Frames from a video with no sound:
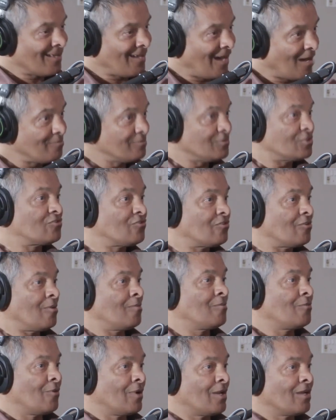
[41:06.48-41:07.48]
comes
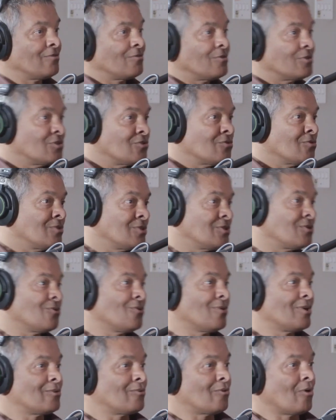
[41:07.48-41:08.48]
from what I
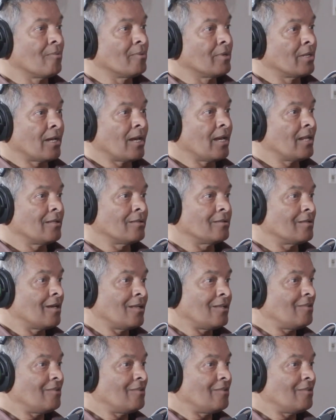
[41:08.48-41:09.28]
saw at Robben Island.